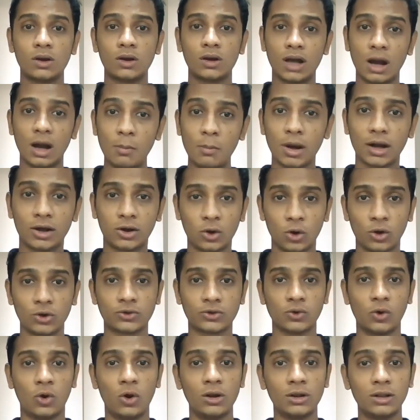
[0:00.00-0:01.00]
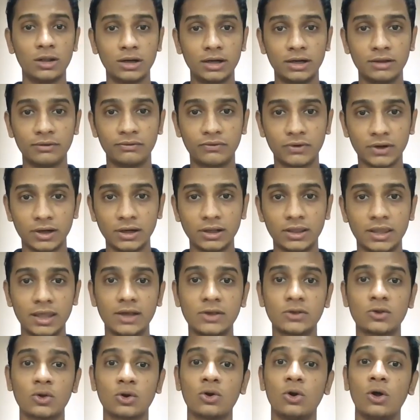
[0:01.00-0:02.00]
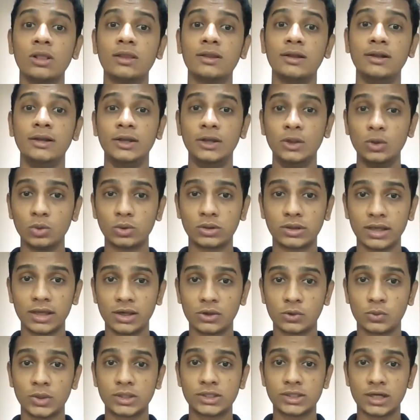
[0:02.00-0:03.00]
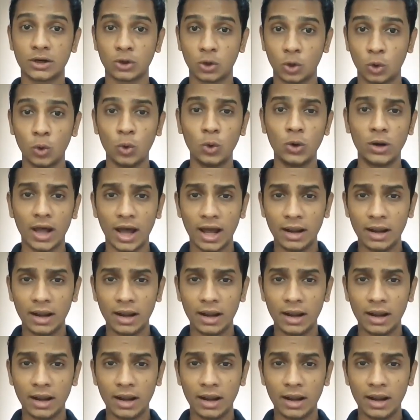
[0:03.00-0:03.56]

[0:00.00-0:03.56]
come across all the different things or all the new things which are good